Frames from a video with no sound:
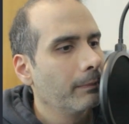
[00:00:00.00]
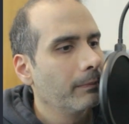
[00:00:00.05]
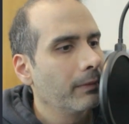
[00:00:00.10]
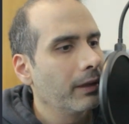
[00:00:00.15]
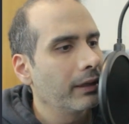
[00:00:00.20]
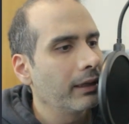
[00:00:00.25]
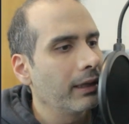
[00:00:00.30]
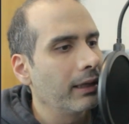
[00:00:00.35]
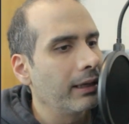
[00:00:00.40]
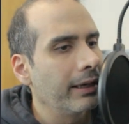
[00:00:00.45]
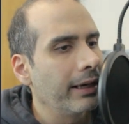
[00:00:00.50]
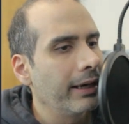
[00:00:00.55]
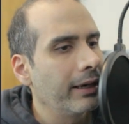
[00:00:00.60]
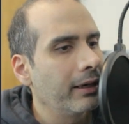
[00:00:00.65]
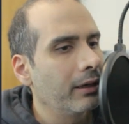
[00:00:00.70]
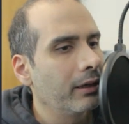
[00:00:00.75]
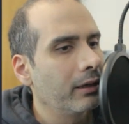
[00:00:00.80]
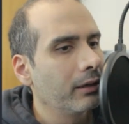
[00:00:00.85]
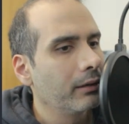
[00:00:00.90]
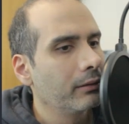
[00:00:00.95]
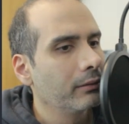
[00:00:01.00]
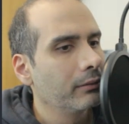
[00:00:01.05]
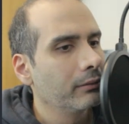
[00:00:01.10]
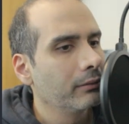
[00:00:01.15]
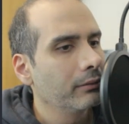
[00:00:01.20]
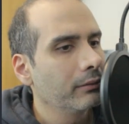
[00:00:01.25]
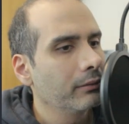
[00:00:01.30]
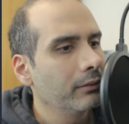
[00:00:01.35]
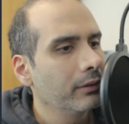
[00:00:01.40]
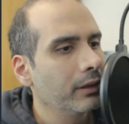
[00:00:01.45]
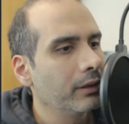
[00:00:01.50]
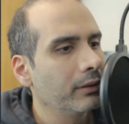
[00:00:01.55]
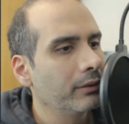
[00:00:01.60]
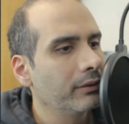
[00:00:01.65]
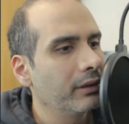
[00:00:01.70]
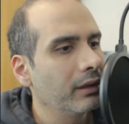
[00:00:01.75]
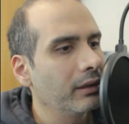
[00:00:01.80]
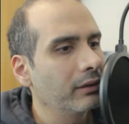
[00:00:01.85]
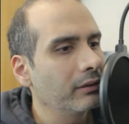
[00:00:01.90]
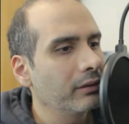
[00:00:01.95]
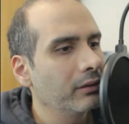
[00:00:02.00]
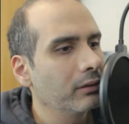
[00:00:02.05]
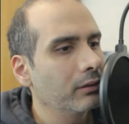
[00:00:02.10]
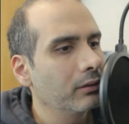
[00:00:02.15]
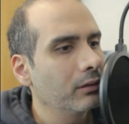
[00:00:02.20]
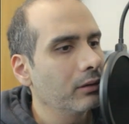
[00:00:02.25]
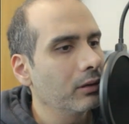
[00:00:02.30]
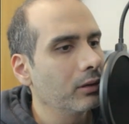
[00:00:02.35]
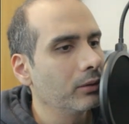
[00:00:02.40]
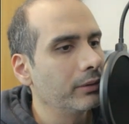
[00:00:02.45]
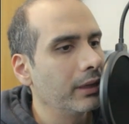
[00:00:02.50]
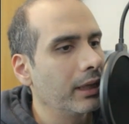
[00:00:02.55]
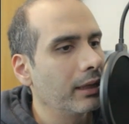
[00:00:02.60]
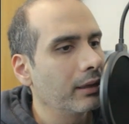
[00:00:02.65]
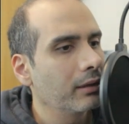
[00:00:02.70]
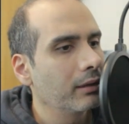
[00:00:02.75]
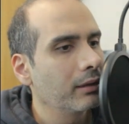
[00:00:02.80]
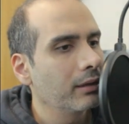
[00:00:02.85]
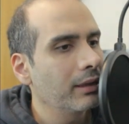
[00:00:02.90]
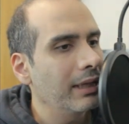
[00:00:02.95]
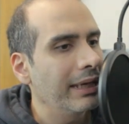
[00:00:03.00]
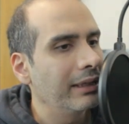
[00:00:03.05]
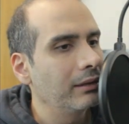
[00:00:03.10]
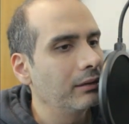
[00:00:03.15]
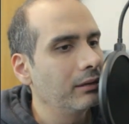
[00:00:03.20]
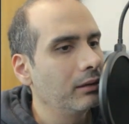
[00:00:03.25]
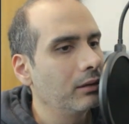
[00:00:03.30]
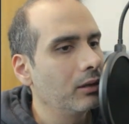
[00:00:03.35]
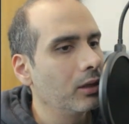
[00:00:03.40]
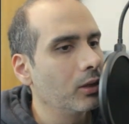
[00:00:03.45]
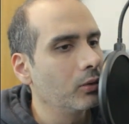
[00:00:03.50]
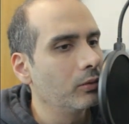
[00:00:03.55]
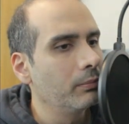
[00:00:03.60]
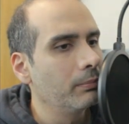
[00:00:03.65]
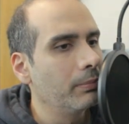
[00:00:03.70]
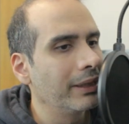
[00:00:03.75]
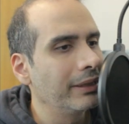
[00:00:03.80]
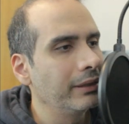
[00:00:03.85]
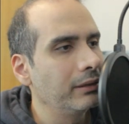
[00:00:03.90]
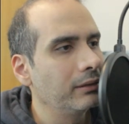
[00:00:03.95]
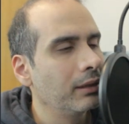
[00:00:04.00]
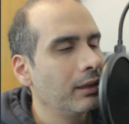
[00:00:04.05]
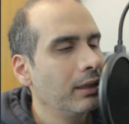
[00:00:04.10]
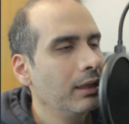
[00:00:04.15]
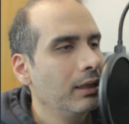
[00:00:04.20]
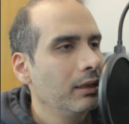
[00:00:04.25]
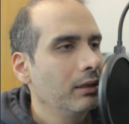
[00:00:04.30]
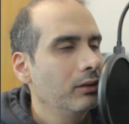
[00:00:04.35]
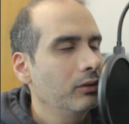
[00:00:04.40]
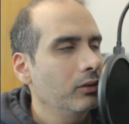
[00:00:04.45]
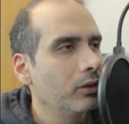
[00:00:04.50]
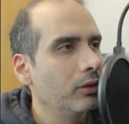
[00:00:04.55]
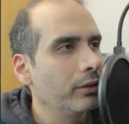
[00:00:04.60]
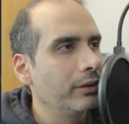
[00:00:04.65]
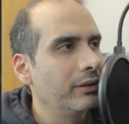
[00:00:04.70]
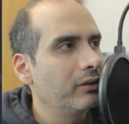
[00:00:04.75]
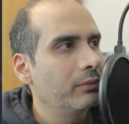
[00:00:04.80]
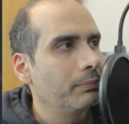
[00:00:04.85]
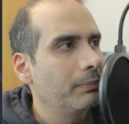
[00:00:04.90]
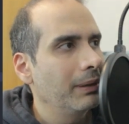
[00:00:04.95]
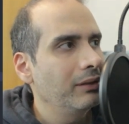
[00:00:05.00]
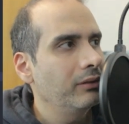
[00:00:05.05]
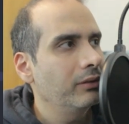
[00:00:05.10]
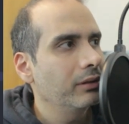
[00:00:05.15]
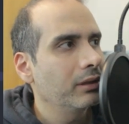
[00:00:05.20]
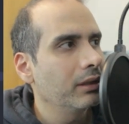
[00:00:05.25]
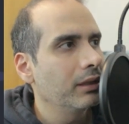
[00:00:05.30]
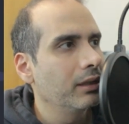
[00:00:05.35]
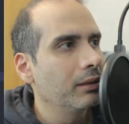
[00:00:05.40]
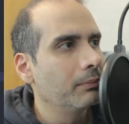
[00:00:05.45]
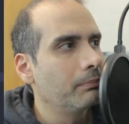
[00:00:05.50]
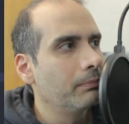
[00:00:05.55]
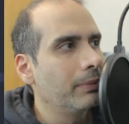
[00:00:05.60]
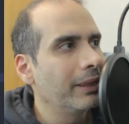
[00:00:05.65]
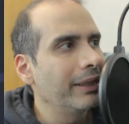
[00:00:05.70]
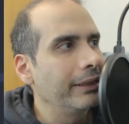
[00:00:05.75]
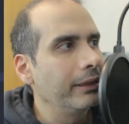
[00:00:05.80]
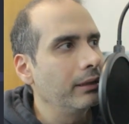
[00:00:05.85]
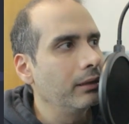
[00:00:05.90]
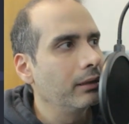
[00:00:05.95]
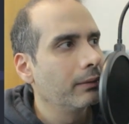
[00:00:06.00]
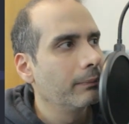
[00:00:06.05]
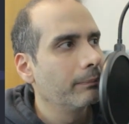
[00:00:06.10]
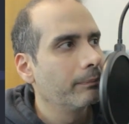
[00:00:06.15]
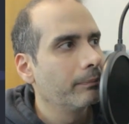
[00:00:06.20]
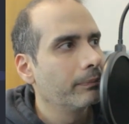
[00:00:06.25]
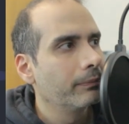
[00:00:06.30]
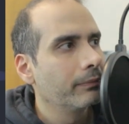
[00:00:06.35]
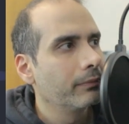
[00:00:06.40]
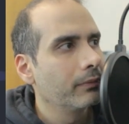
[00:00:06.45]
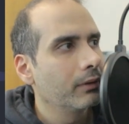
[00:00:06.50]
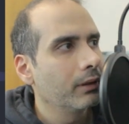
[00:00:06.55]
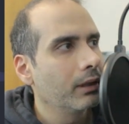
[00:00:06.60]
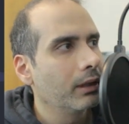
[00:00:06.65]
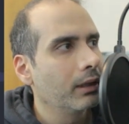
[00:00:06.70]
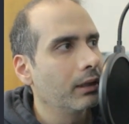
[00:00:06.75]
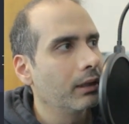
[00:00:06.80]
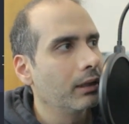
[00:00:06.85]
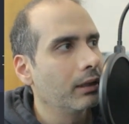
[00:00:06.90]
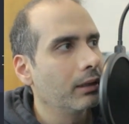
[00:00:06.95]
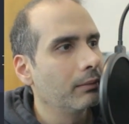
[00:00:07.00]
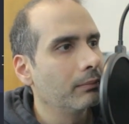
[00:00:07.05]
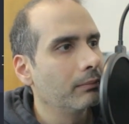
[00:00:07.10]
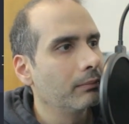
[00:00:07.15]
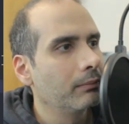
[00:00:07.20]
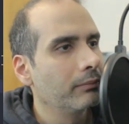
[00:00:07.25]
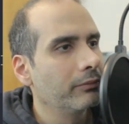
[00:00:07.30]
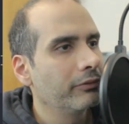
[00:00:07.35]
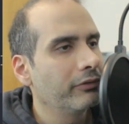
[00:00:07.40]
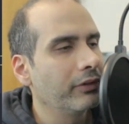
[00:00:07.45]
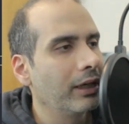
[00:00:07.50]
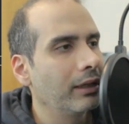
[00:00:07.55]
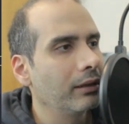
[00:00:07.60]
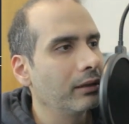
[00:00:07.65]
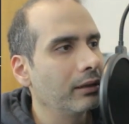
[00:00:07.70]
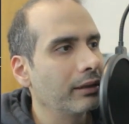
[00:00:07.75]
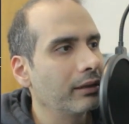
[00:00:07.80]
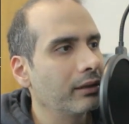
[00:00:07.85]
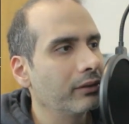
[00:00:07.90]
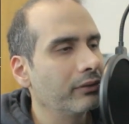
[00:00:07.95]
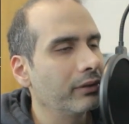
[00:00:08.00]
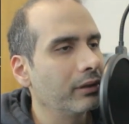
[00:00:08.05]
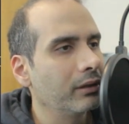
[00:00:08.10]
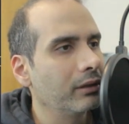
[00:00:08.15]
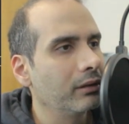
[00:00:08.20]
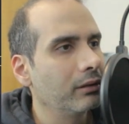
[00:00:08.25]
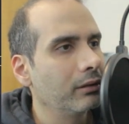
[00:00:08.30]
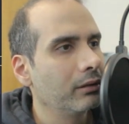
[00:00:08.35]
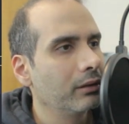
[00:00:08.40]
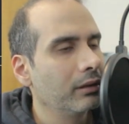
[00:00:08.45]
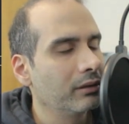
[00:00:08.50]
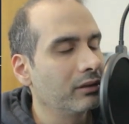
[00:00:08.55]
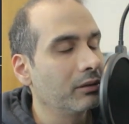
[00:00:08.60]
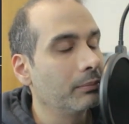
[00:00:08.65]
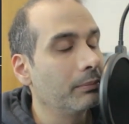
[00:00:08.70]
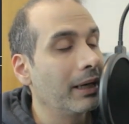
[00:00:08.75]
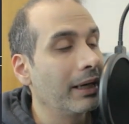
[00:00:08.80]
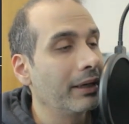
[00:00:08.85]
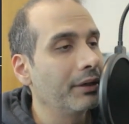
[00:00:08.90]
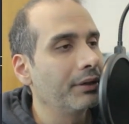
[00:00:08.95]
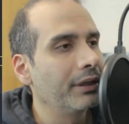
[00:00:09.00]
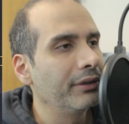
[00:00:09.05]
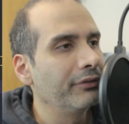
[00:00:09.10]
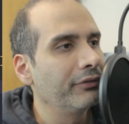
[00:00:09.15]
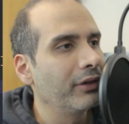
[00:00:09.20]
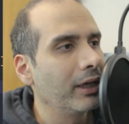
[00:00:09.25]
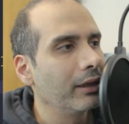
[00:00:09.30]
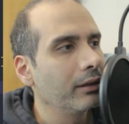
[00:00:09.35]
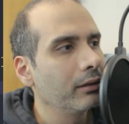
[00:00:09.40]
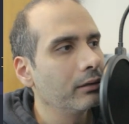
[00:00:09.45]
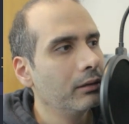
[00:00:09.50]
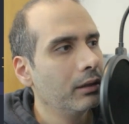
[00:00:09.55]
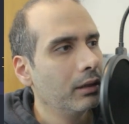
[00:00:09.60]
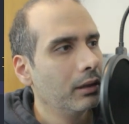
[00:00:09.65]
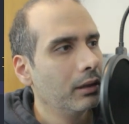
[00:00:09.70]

I get an error. You know, it says codec can't decode byte. So it's basically a byte file, like it's a binary file.